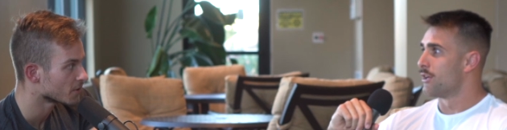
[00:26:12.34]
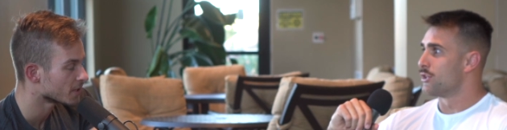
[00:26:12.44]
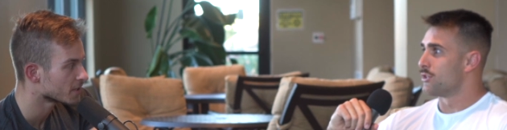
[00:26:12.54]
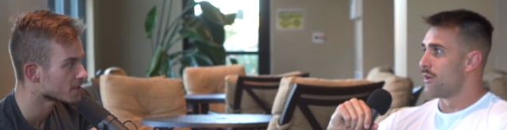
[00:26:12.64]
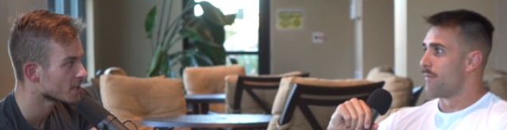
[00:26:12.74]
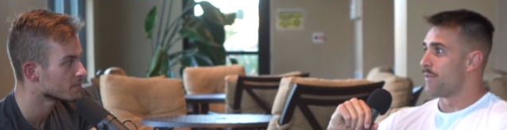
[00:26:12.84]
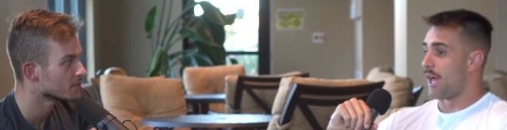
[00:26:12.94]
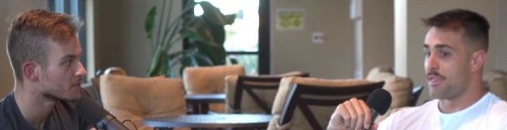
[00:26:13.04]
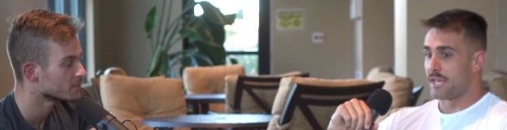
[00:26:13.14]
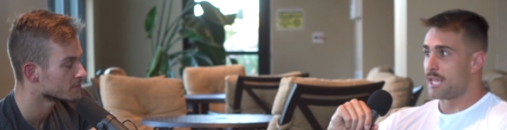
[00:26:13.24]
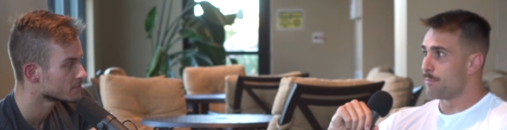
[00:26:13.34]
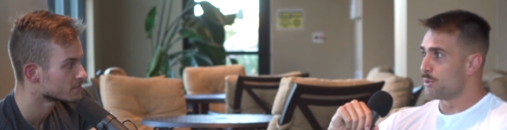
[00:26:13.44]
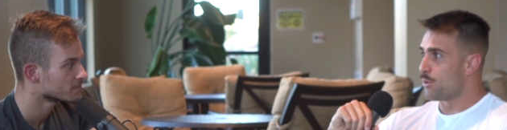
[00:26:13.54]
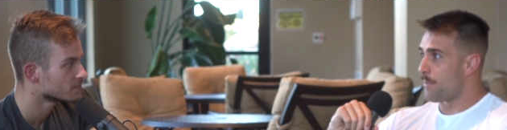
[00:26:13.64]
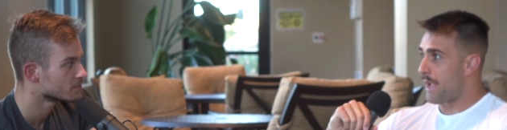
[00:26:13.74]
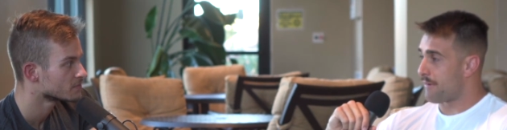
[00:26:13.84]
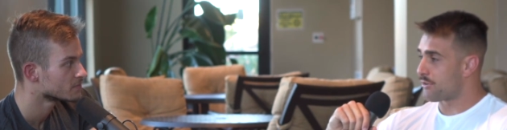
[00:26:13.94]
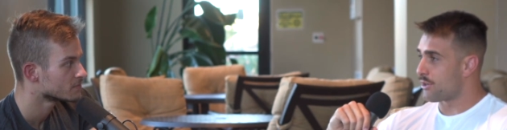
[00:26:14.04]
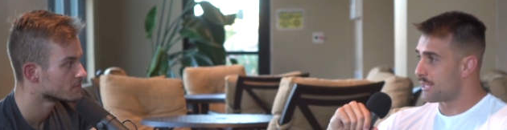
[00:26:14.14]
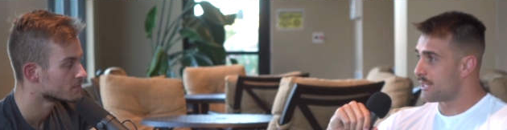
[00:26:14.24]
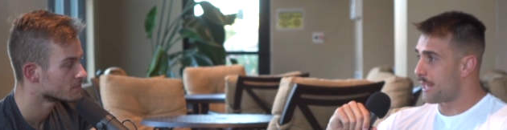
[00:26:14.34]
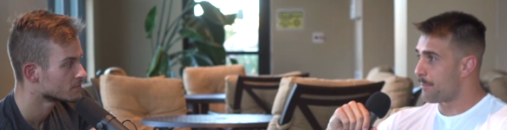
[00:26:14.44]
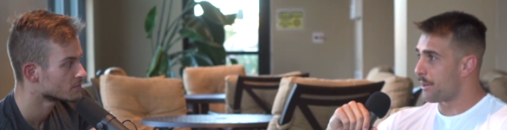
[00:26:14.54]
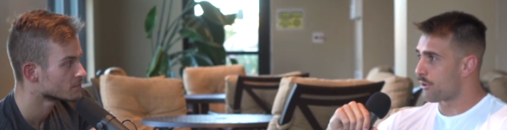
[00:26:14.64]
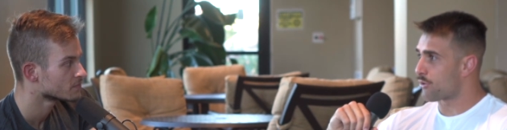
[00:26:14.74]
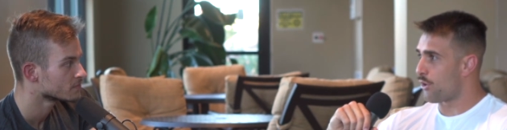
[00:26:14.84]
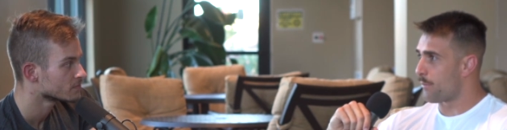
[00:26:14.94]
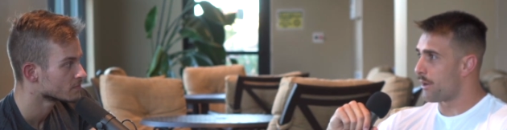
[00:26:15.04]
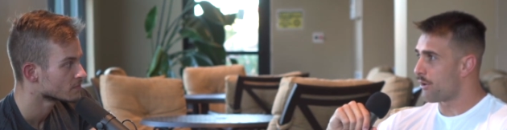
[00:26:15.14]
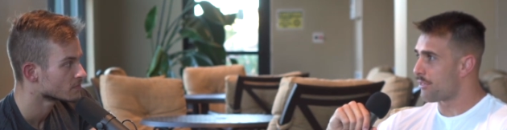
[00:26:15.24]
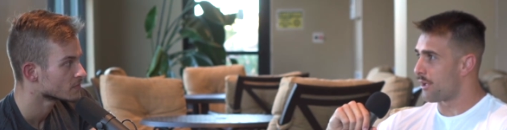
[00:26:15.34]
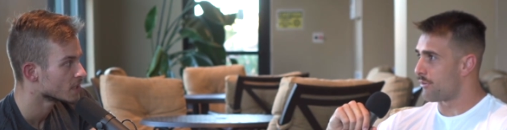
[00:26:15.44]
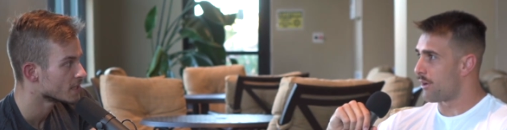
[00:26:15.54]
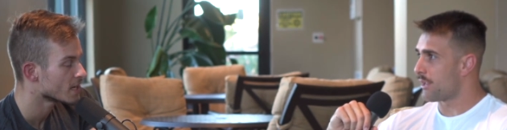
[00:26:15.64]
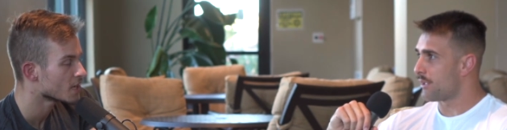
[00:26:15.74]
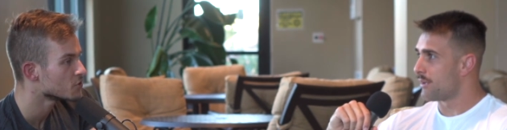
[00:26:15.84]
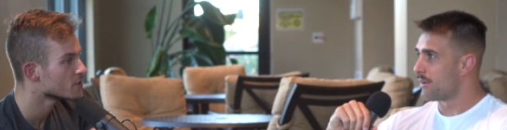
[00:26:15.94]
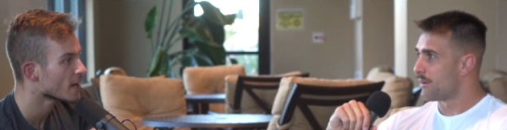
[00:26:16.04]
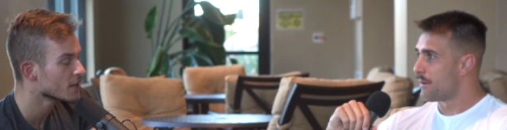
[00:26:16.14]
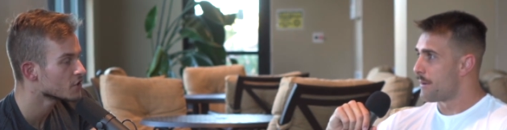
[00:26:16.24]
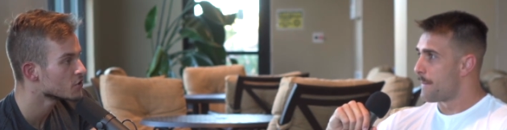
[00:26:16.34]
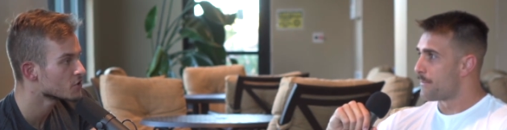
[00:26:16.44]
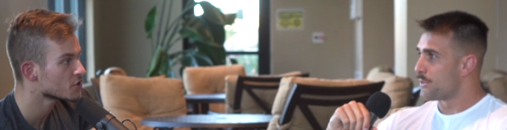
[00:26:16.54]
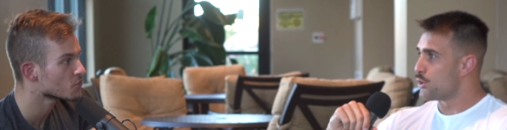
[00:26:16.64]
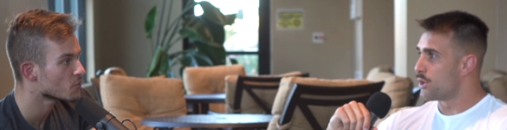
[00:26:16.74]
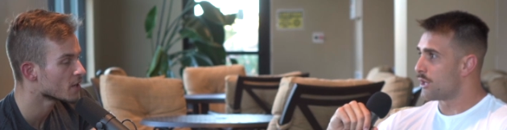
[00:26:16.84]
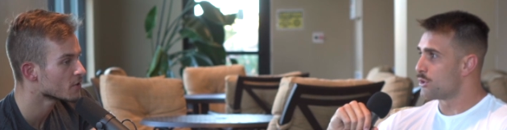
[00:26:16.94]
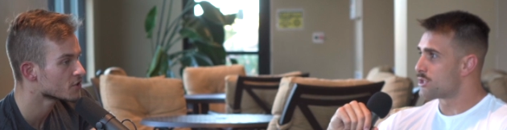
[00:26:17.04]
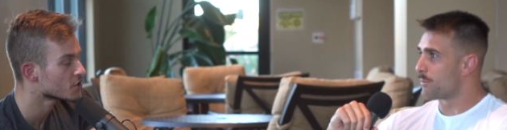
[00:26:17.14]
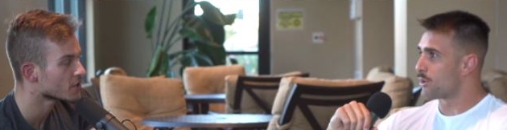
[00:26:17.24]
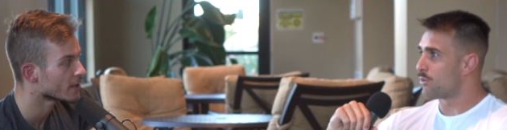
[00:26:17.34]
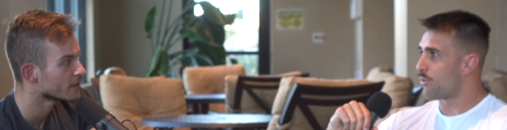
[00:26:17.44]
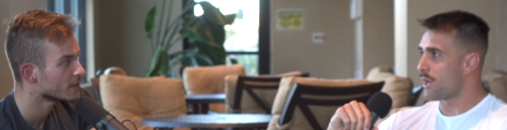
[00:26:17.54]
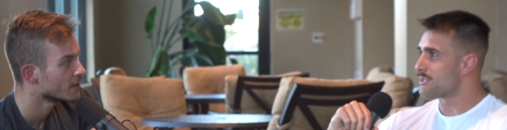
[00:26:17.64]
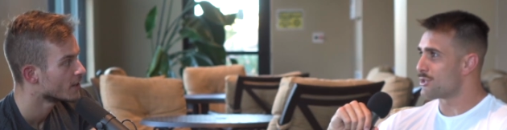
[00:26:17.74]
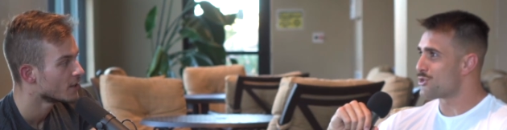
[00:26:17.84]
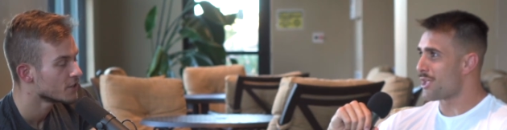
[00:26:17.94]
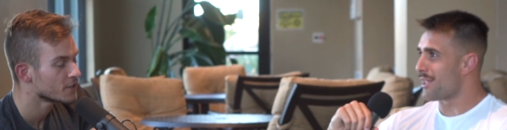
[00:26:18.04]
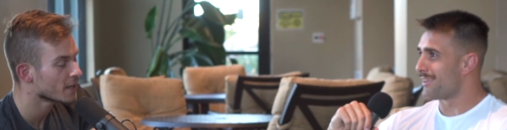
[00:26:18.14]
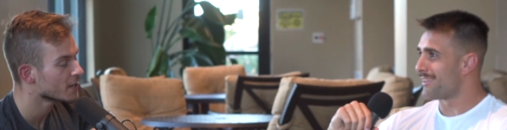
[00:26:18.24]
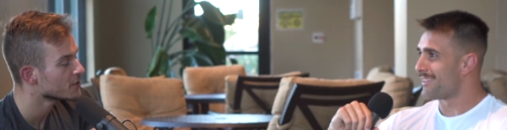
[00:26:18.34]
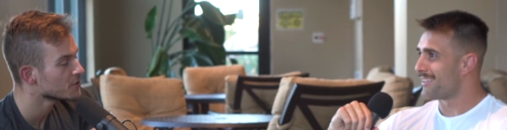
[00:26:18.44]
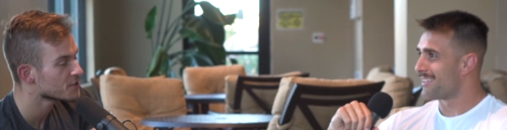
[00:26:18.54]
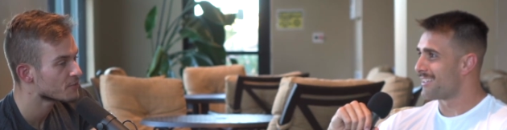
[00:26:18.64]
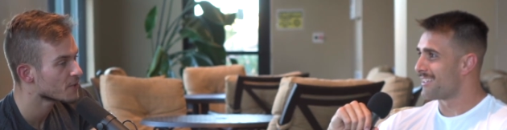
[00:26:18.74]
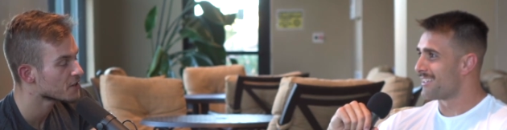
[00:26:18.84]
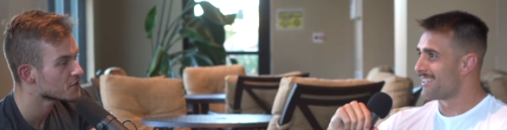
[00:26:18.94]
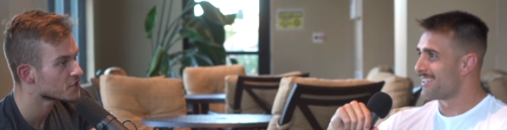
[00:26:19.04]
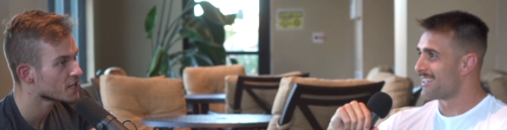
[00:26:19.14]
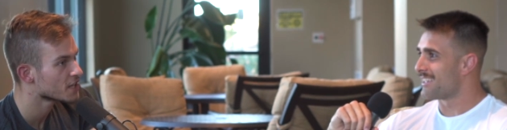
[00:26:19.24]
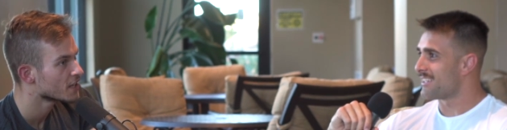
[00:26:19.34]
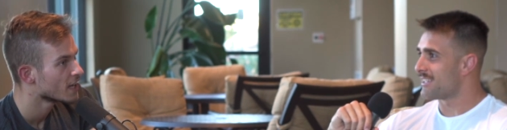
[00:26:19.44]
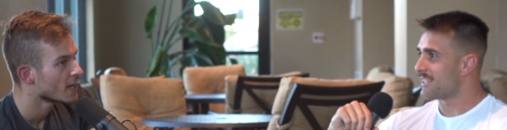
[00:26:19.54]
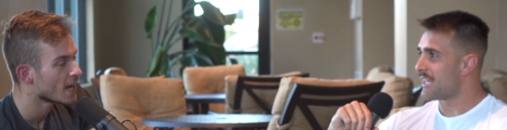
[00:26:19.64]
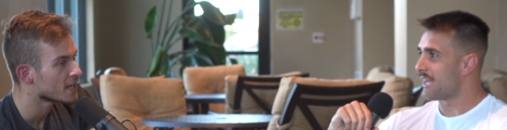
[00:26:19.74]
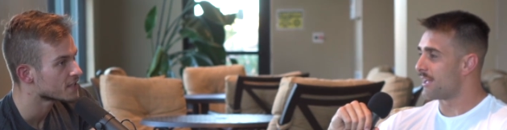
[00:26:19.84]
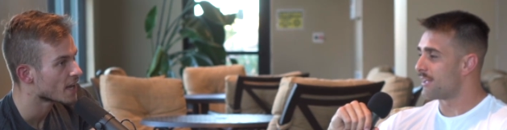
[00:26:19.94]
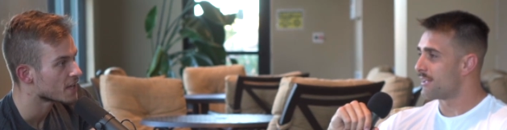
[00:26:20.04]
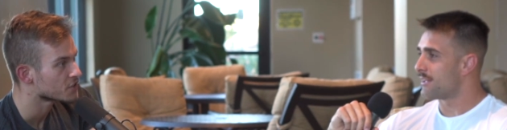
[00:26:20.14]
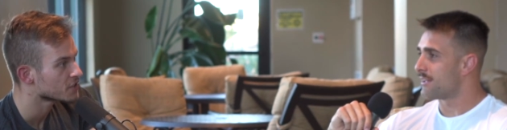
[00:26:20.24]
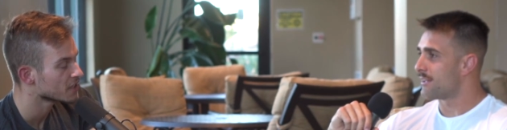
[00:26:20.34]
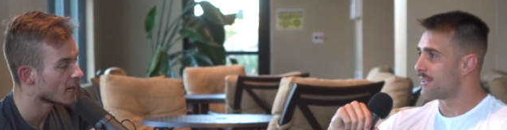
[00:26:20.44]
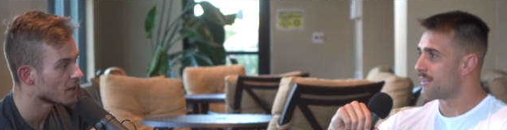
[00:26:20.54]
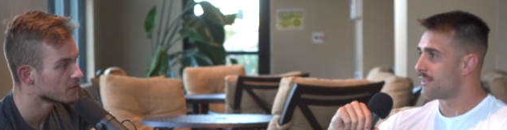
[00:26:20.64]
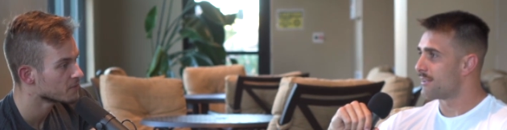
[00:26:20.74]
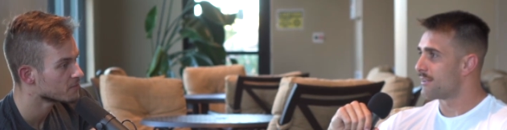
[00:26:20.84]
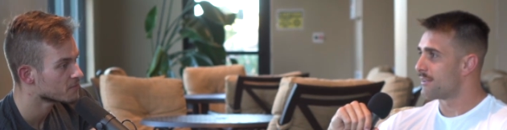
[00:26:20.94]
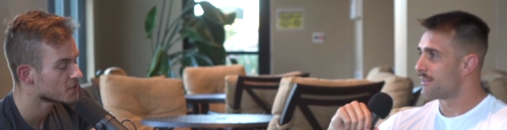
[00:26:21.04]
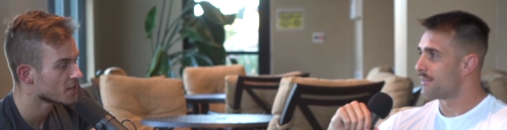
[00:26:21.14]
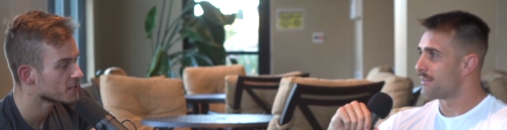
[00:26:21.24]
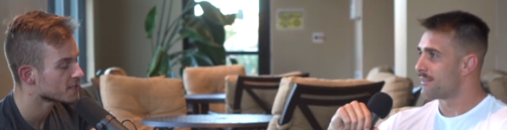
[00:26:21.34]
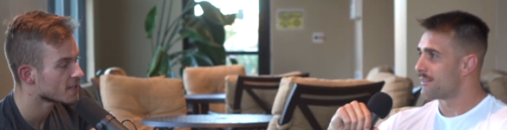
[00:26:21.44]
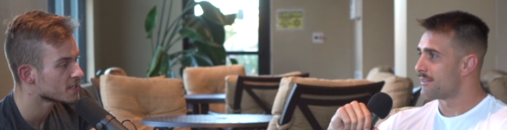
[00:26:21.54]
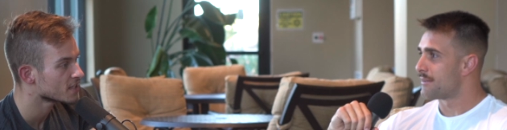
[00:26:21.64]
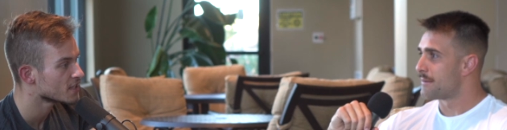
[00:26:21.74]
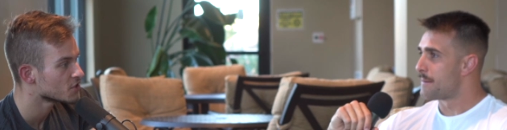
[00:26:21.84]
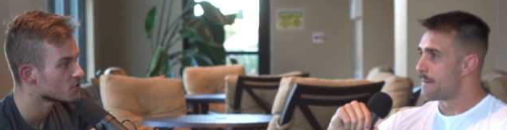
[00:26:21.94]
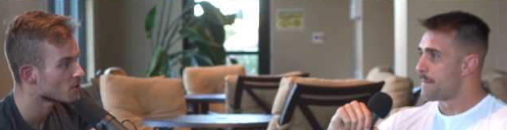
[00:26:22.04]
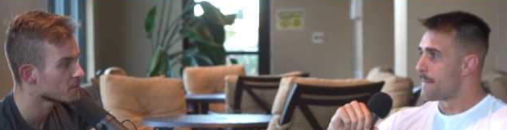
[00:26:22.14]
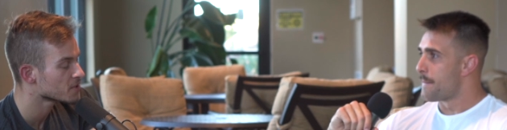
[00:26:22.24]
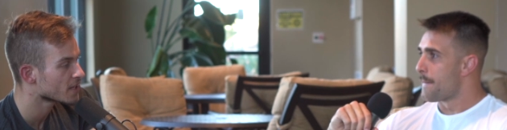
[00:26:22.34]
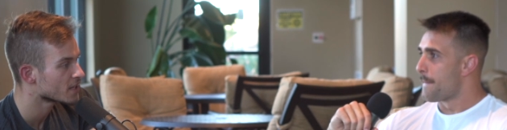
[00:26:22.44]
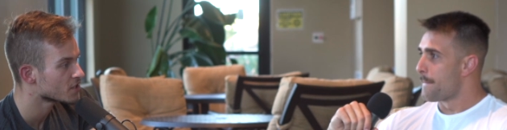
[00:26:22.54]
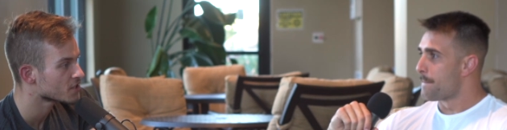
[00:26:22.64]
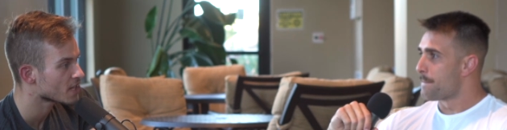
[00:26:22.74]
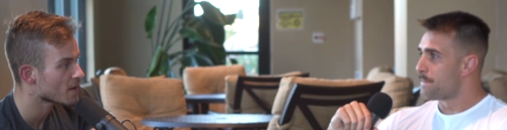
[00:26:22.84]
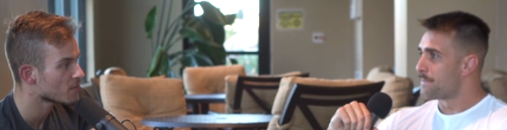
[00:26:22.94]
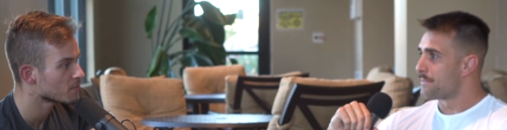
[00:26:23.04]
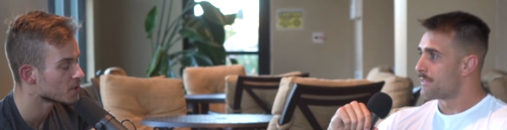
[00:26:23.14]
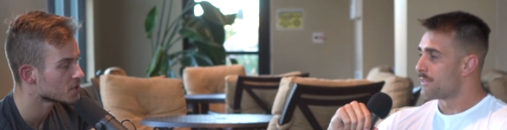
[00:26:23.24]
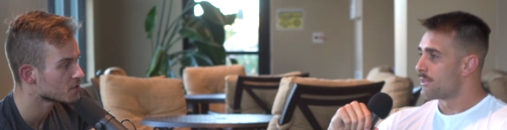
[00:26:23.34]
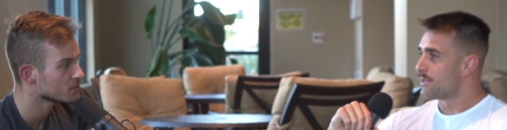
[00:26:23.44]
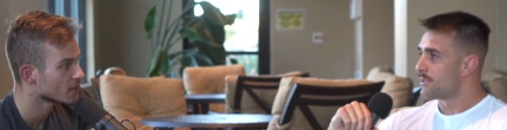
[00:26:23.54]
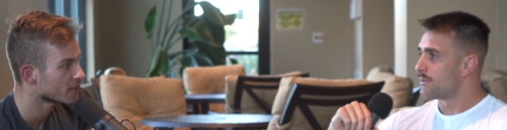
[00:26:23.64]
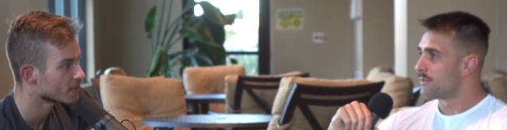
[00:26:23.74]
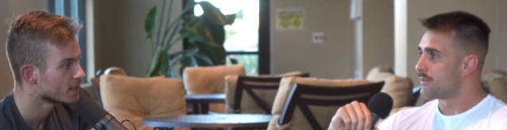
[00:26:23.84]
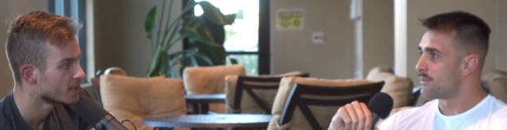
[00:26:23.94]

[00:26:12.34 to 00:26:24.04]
Speaker 1: Great example. I think he blew up after he did that bear crawl marathon, right? Yeah, you got to do just you weird do shit, crazy shit.
Speaker 2: You got to do some weird shit. Yeah. As as clout chasing as it is, you almost got to just have a bunch of like